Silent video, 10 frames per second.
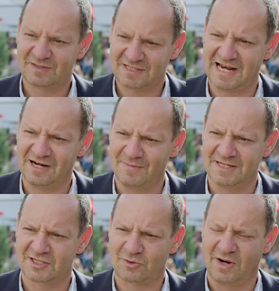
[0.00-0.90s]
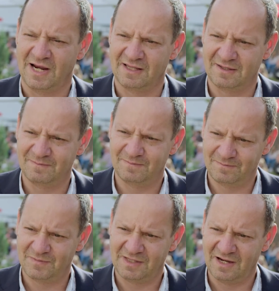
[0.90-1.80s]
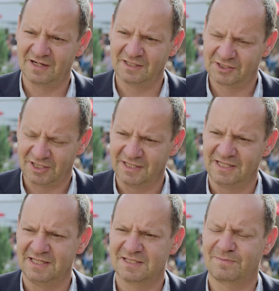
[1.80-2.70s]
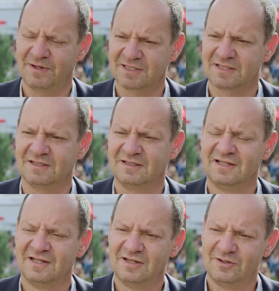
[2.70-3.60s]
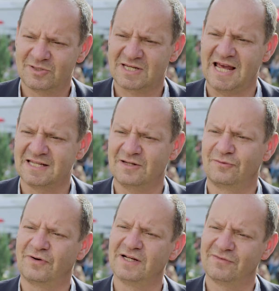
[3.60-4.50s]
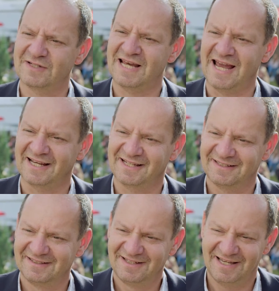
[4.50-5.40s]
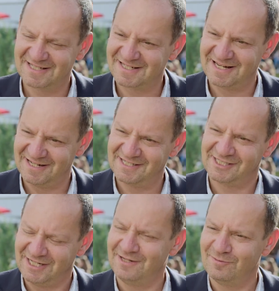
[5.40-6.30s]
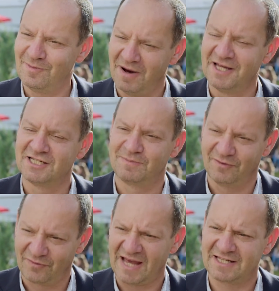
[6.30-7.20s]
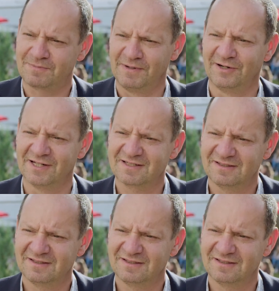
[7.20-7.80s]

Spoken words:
Tiananmen Square, the young Chinese person who stands in front of a tank. She reminds me of that spirit.